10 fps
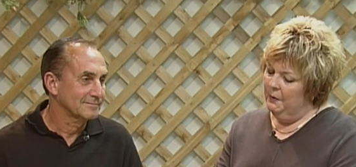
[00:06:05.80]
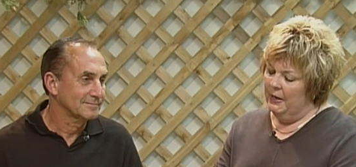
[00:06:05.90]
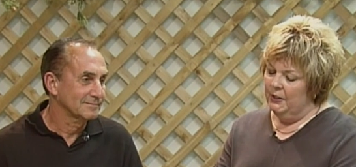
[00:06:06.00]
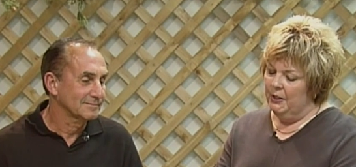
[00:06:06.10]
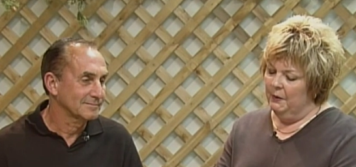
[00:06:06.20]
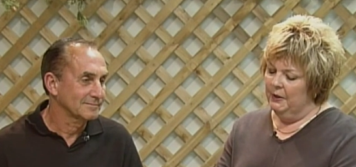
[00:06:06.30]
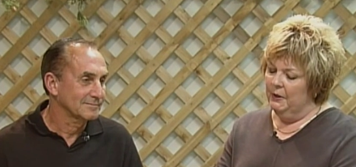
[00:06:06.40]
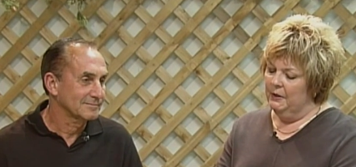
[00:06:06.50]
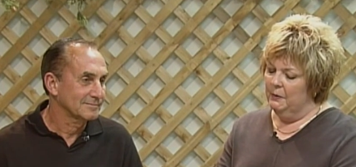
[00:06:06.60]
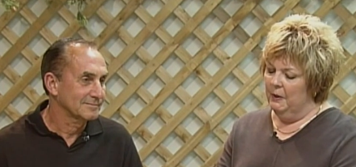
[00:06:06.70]
Speaker 1: want to share with
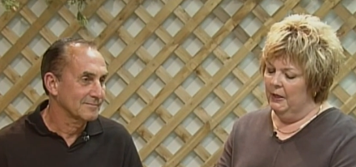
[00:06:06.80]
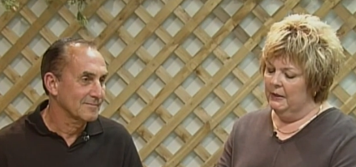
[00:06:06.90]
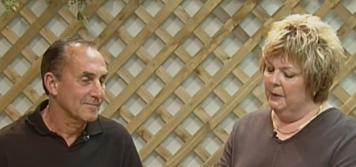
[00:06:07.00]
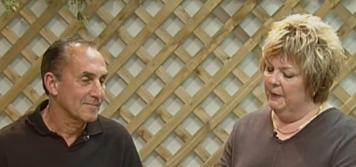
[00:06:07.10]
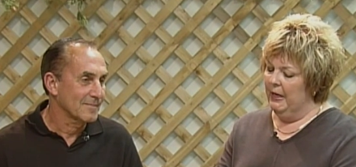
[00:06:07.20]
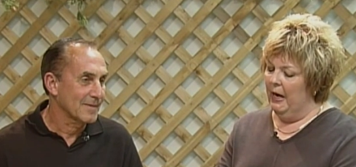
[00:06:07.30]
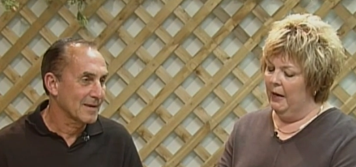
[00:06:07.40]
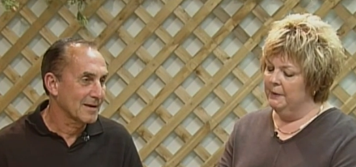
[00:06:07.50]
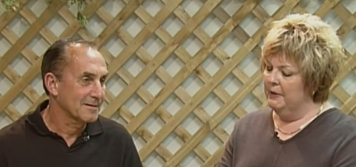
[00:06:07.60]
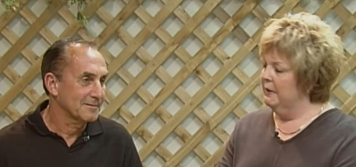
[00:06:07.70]
us what are some of the
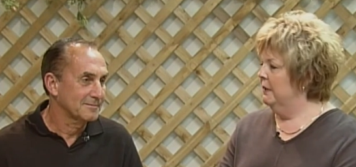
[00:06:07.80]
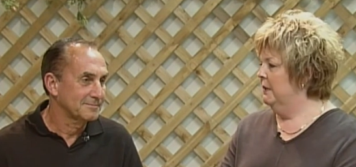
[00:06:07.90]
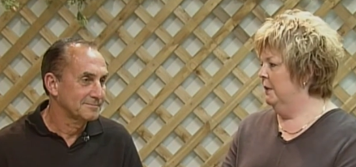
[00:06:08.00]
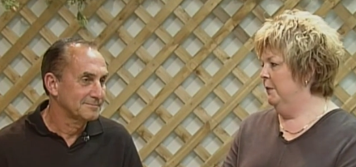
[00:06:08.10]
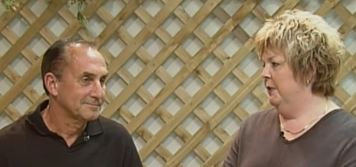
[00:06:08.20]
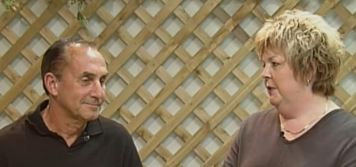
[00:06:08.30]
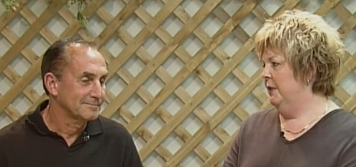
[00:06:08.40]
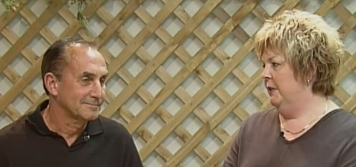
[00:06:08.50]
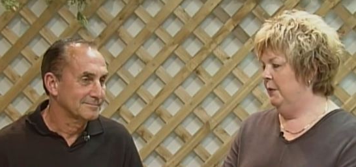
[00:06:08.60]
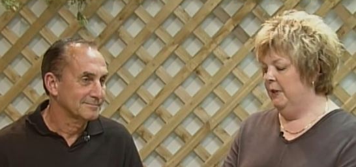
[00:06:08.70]
obstacles or more
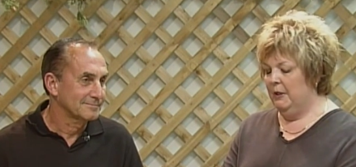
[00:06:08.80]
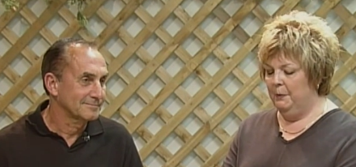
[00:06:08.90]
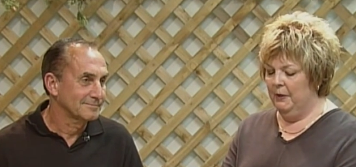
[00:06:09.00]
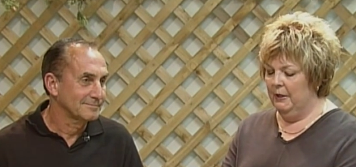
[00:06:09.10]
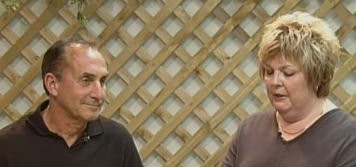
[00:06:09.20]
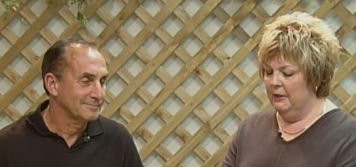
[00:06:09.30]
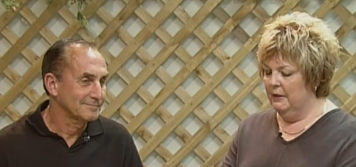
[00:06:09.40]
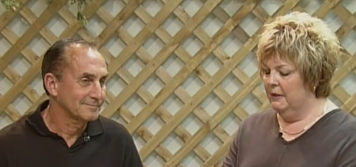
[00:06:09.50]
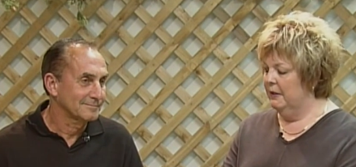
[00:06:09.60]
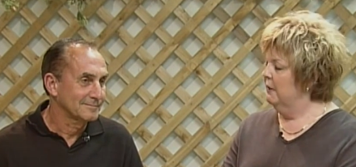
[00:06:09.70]
stressful
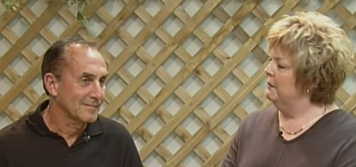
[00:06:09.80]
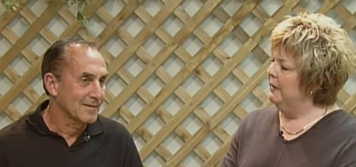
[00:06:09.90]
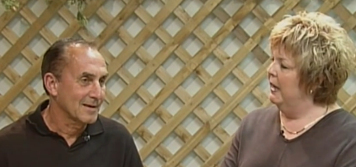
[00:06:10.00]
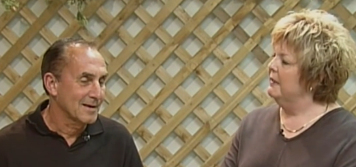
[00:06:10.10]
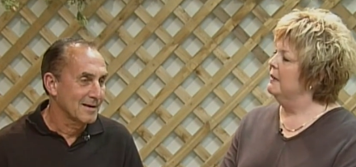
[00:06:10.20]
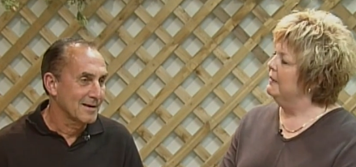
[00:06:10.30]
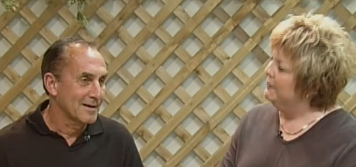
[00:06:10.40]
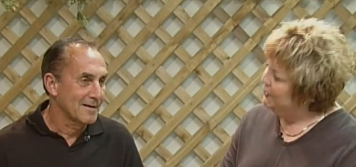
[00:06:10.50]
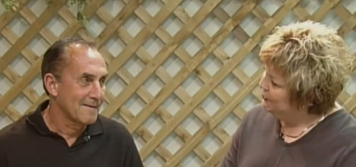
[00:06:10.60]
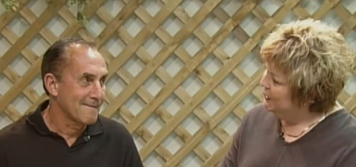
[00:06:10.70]
experiences you've had to
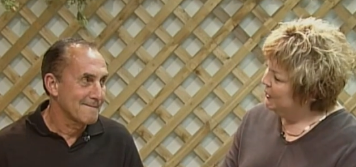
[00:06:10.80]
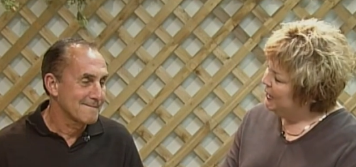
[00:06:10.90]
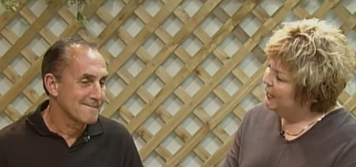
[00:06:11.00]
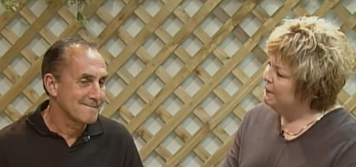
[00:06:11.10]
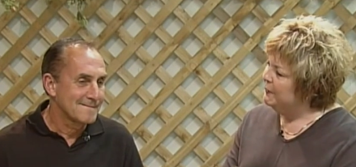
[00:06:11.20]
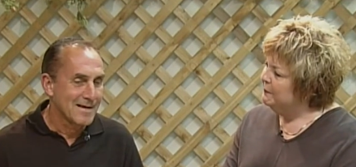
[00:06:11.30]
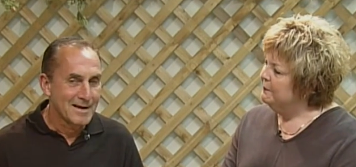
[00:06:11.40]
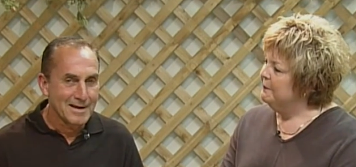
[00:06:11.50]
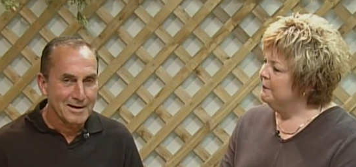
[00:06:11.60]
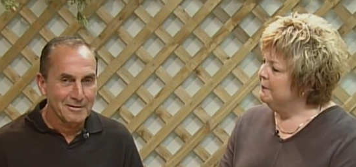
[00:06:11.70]
live through in your life?
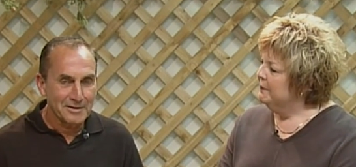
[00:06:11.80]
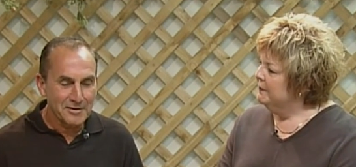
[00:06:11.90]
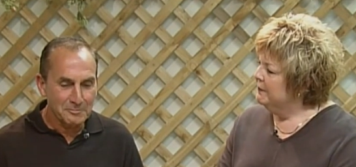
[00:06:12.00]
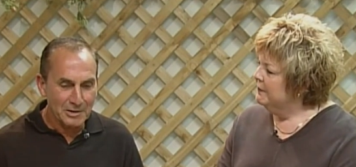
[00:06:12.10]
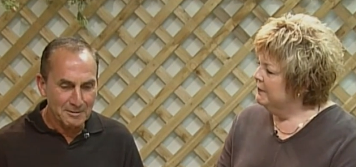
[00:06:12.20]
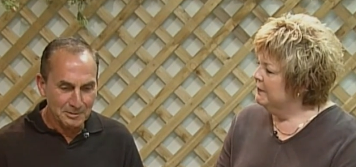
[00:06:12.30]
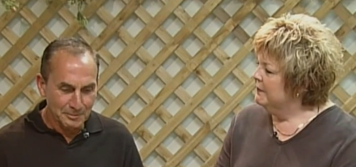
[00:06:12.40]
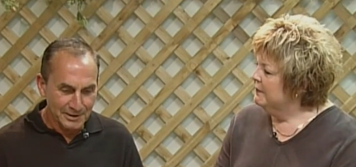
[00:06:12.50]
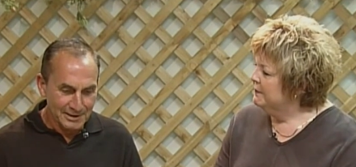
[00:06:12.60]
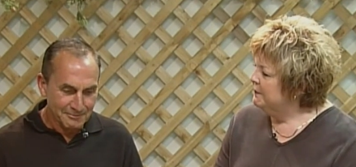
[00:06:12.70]
Speaker 2: Well, I think
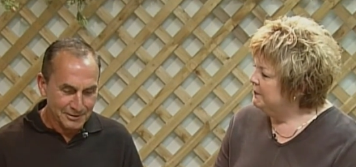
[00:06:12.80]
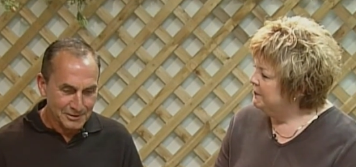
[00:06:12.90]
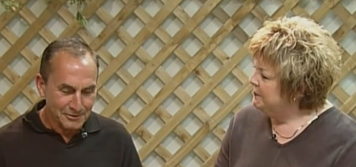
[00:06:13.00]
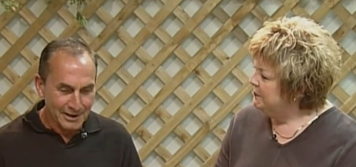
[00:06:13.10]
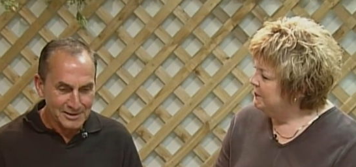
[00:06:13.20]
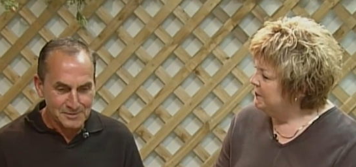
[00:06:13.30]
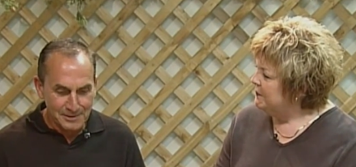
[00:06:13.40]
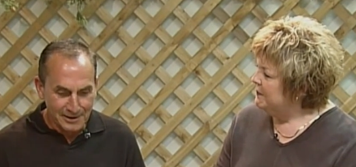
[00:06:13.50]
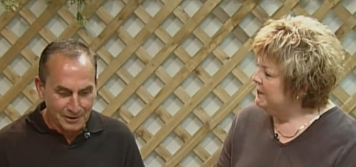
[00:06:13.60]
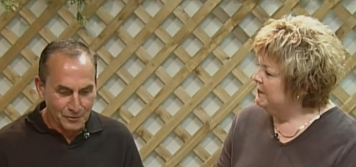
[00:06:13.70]
probably when you asked
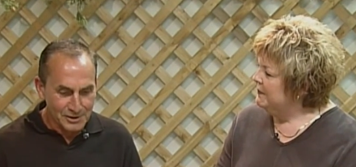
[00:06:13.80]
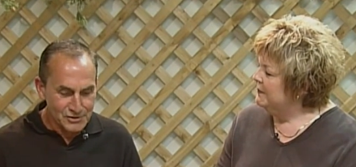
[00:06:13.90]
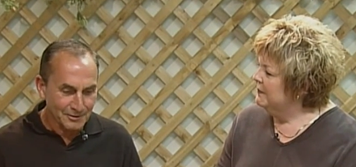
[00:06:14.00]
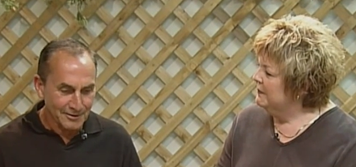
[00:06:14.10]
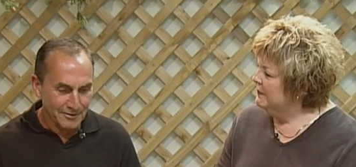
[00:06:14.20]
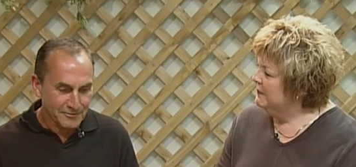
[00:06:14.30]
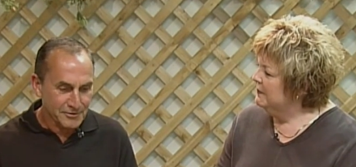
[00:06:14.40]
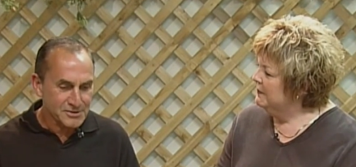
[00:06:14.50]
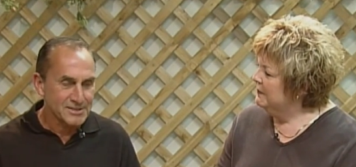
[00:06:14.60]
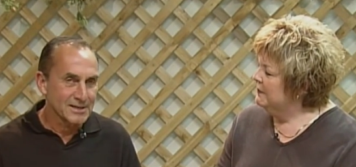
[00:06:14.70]
me that question, uh, one of the
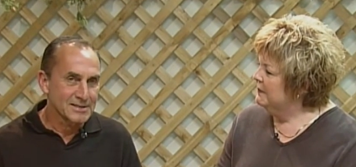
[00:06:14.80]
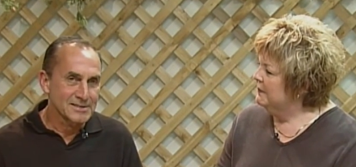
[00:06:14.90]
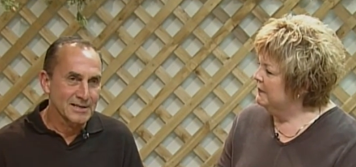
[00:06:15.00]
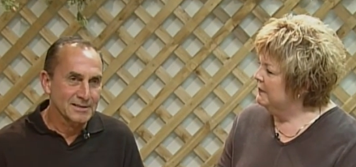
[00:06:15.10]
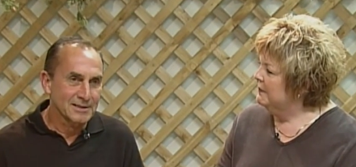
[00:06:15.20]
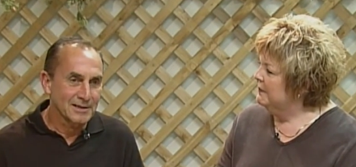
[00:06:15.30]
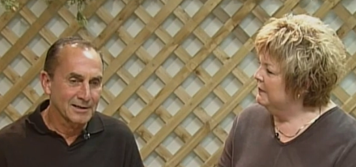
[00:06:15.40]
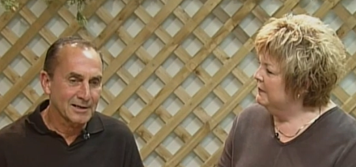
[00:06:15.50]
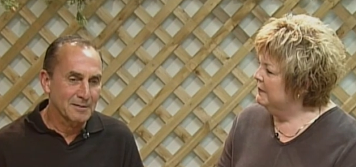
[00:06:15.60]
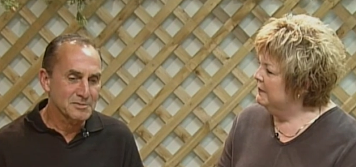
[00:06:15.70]
first things that
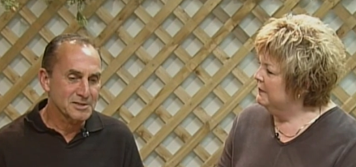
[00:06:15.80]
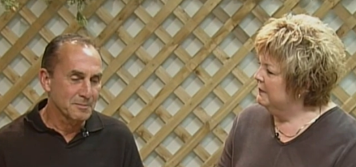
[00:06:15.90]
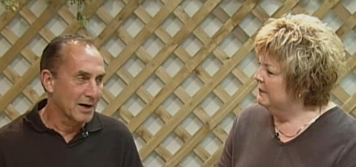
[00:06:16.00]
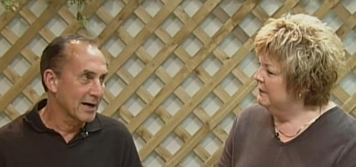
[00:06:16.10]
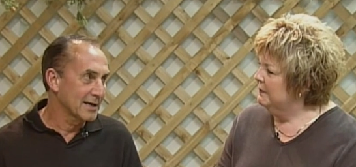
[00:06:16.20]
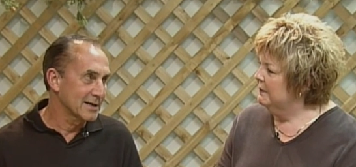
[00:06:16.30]
uh, comes to mind